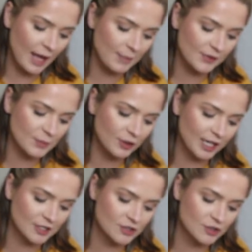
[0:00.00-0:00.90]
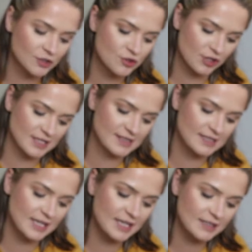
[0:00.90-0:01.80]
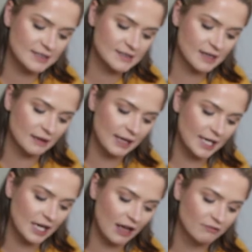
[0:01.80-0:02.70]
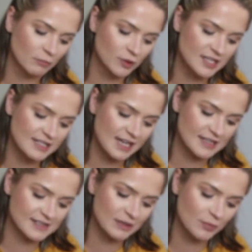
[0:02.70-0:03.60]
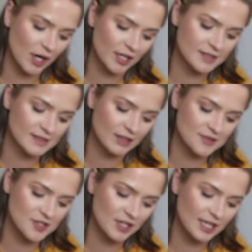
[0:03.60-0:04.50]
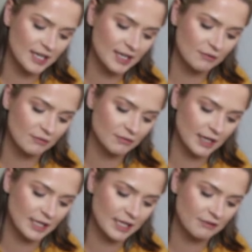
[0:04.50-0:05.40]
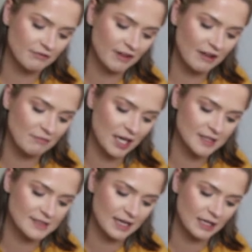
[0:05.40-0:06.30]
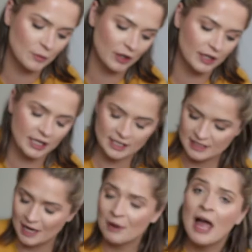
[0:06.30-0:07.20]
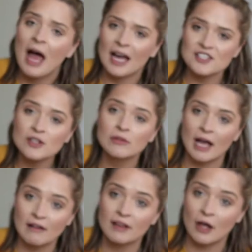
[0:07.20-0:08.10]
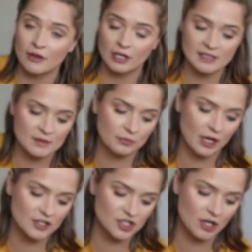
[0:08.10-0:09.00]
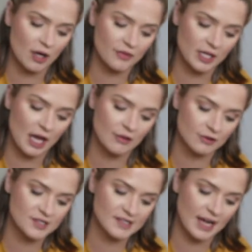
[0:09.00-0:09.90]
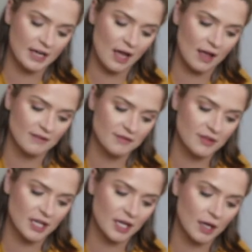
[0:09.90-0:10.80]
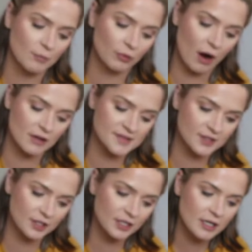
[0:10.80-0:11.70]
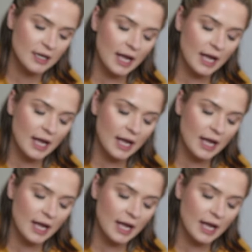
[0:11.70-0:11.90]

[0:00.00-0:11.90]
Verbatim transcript: About the brand, Trestique's line of multitasking products allows you to get ready in 5 minutes, anywhere, anytime. I do love how there is a brush on the other side of the bronzer.